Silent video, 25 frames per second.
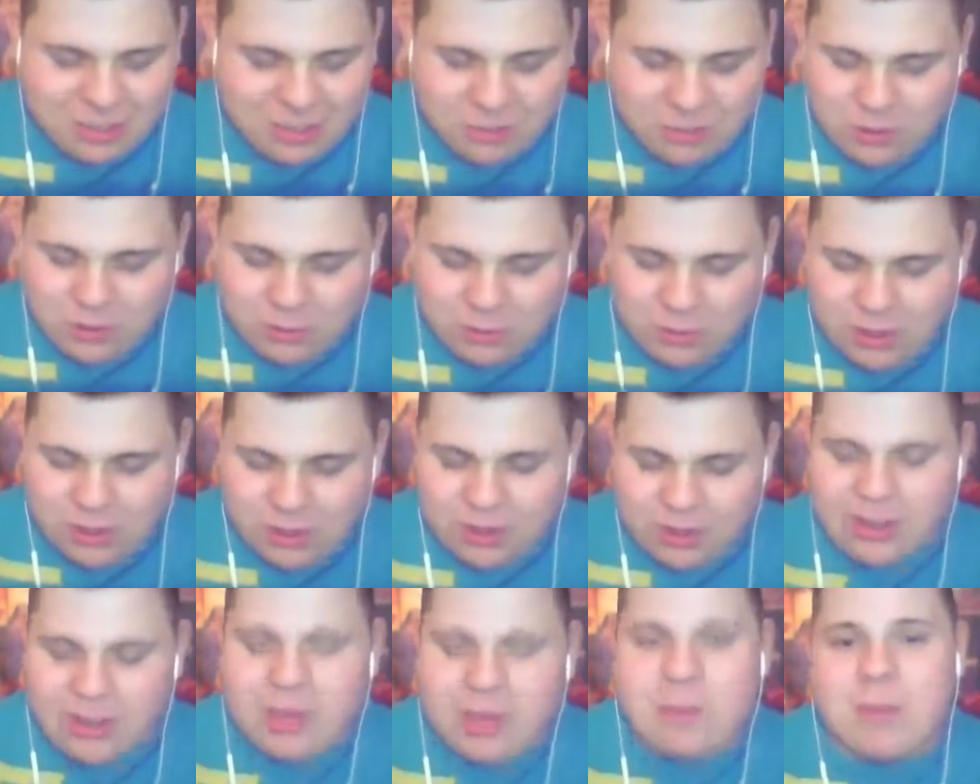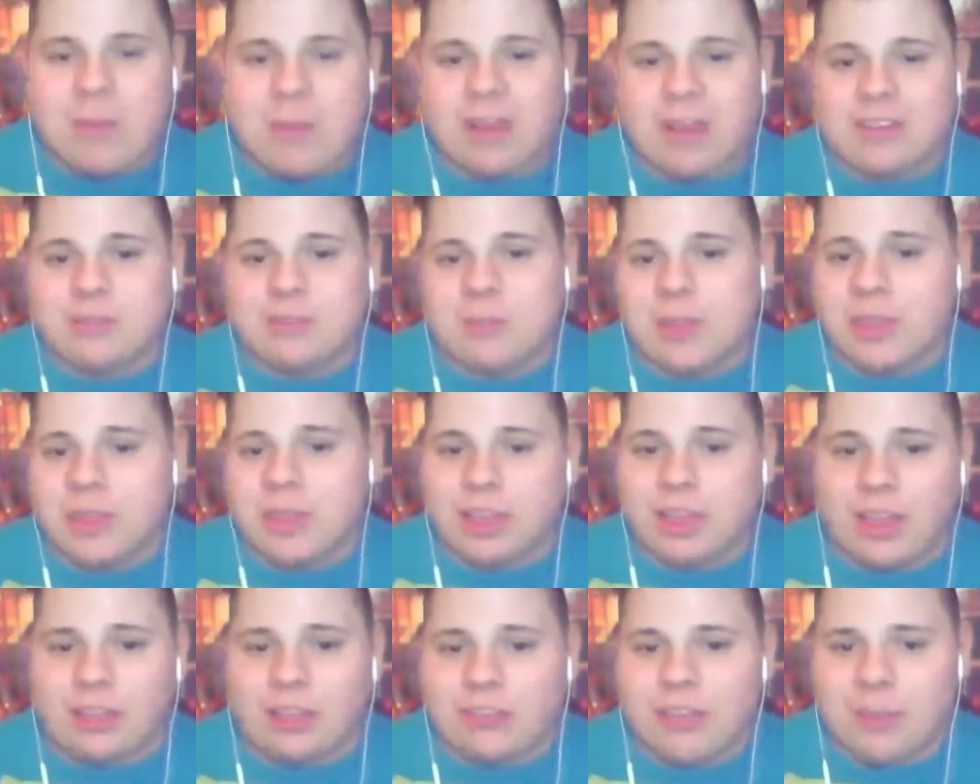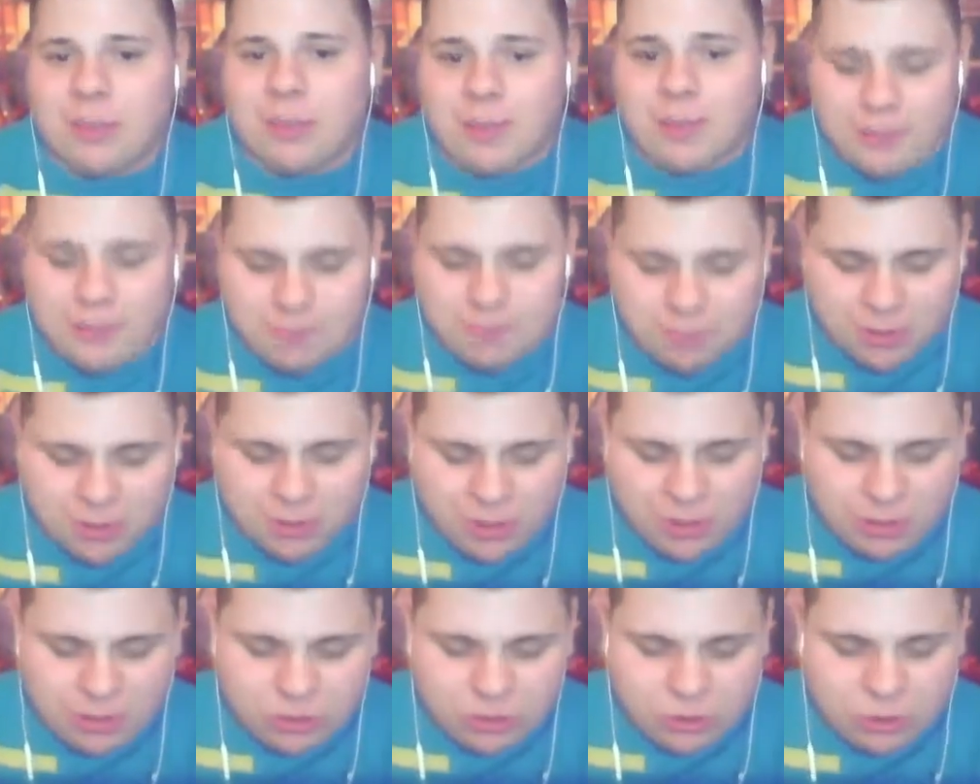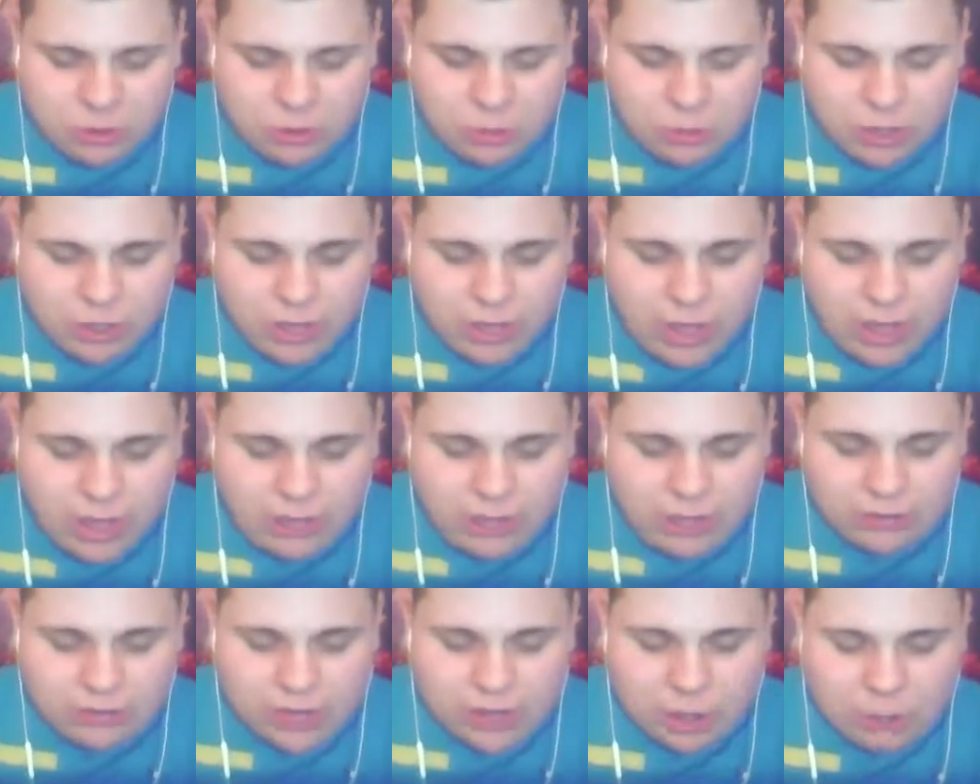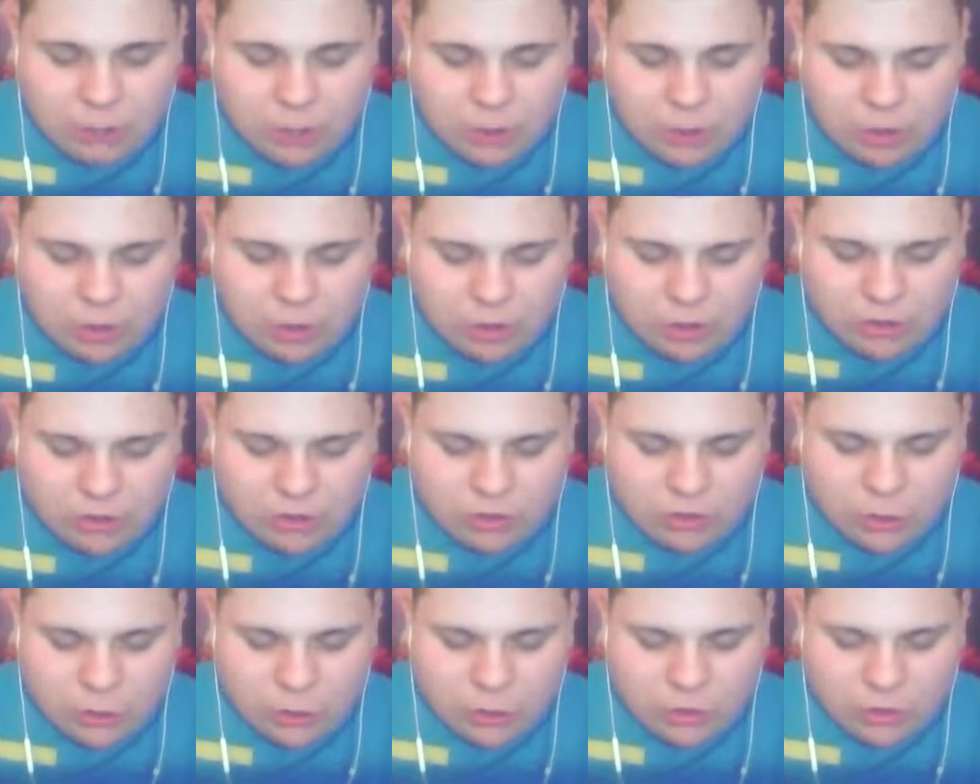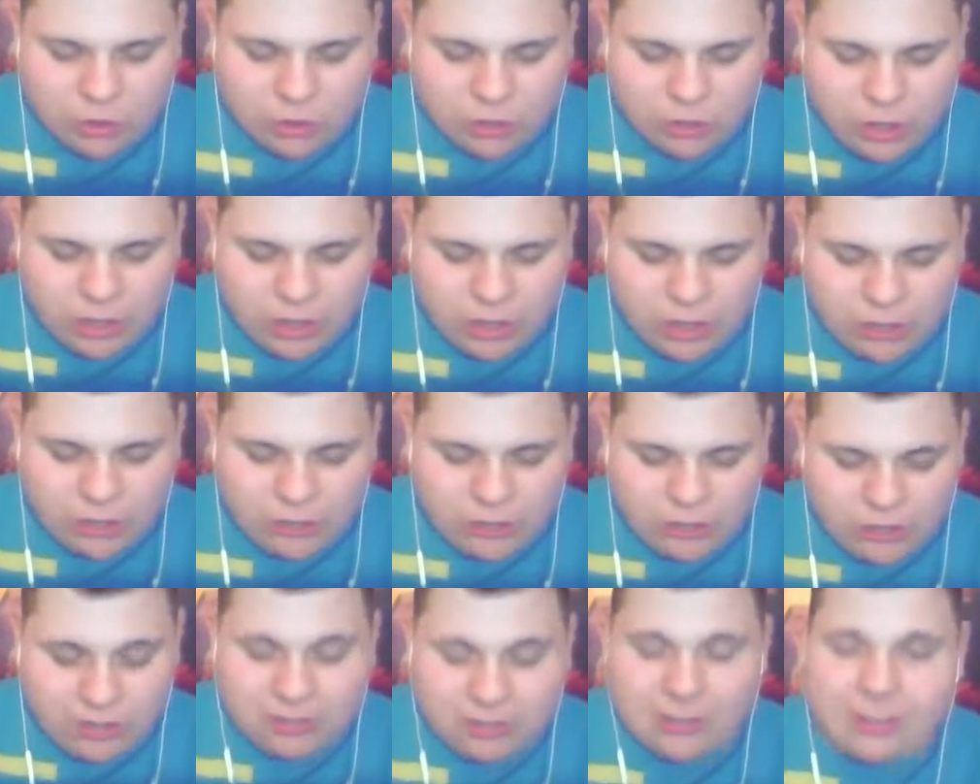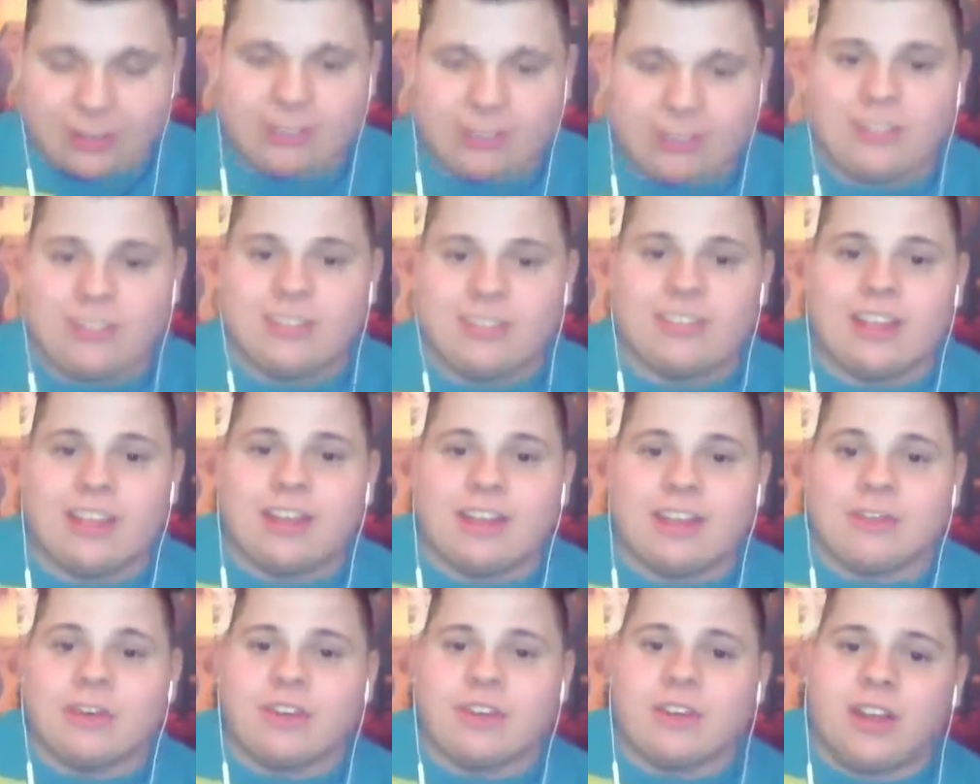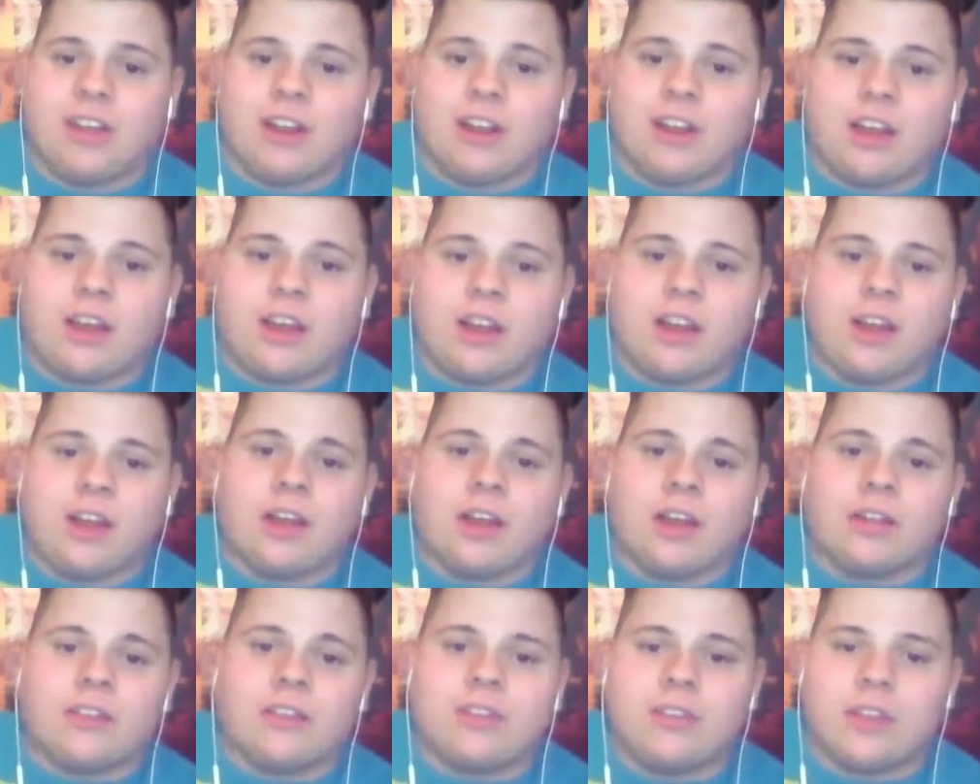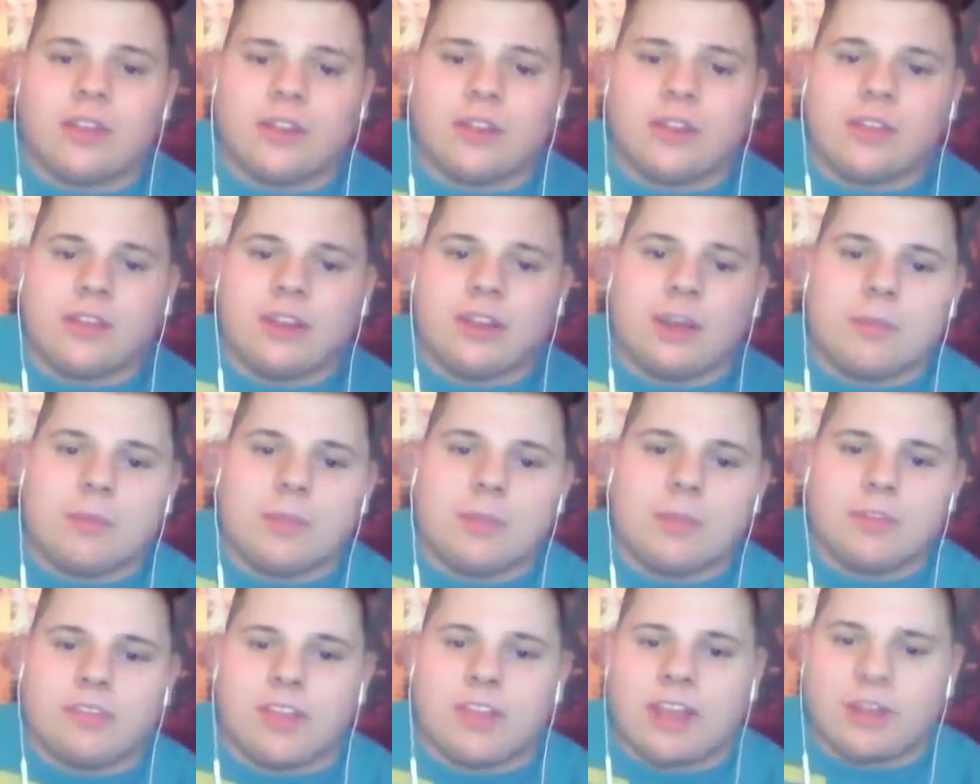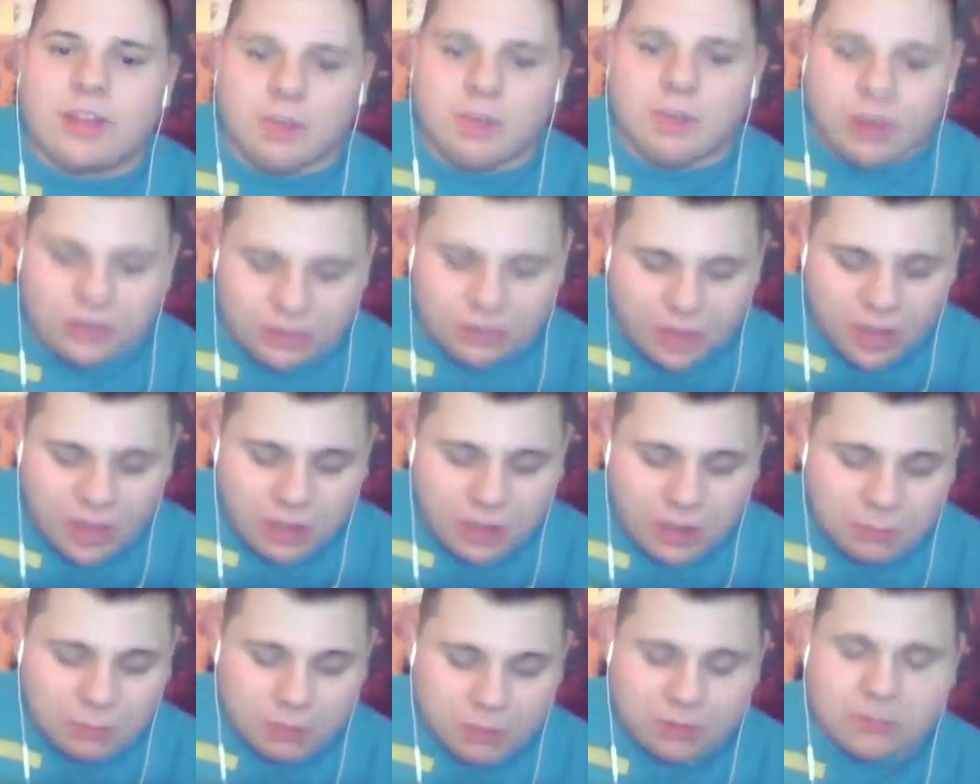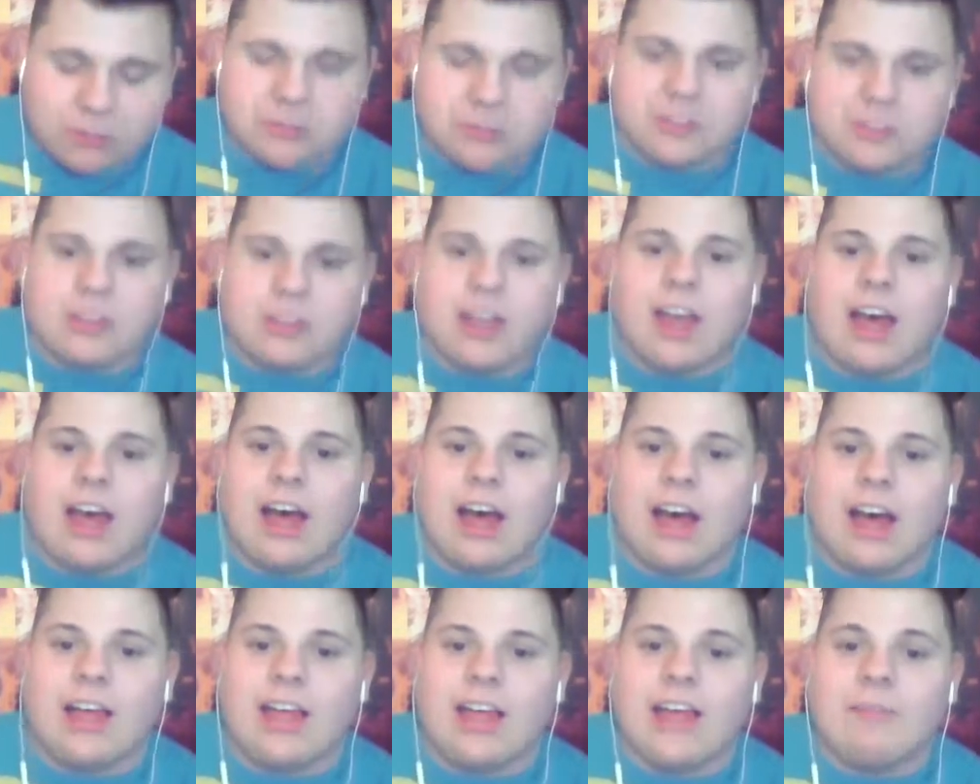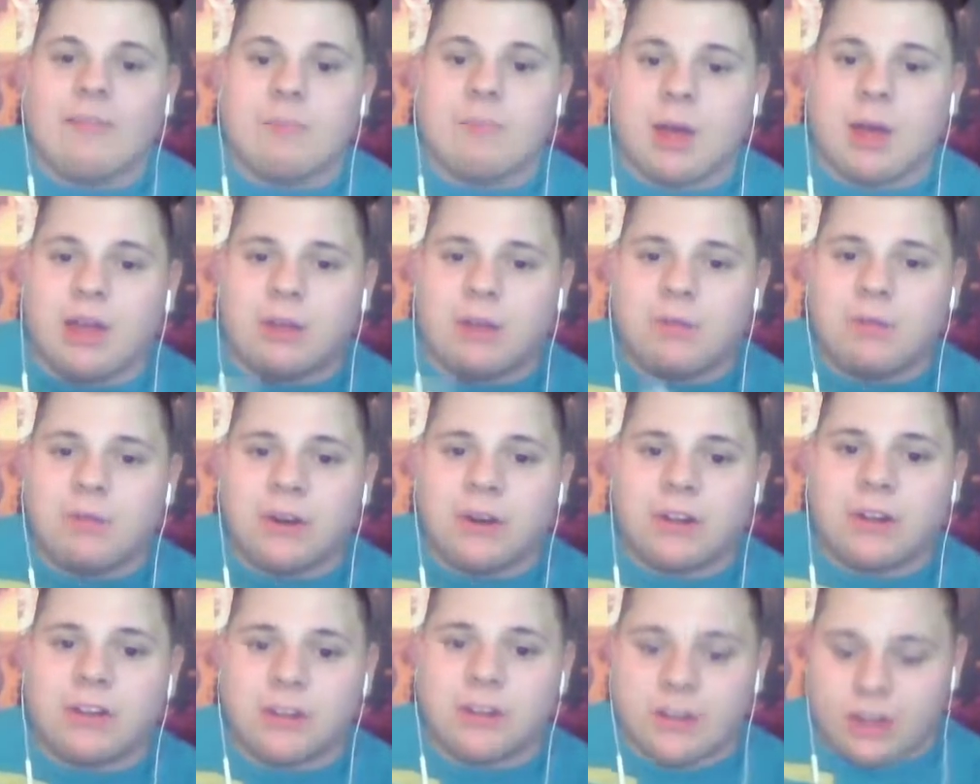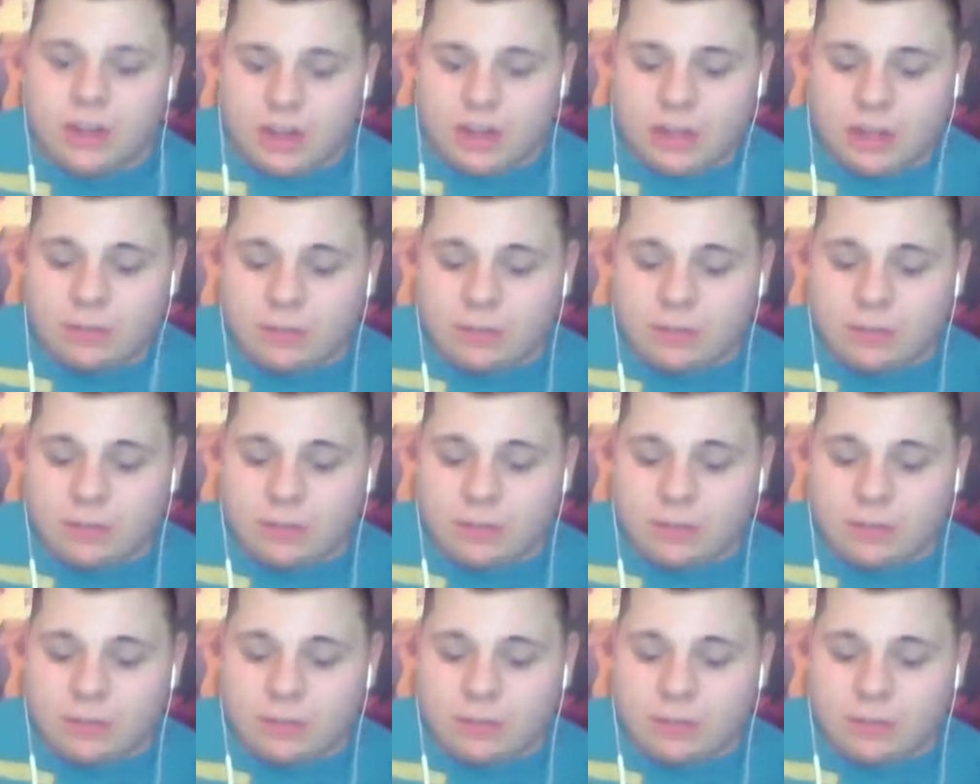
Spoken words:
3-1, Mike Smith, last time out. Did run at Del Mar, 6 furlongs, in a stake race. Cannot tell you the name of the stake race, because in my printed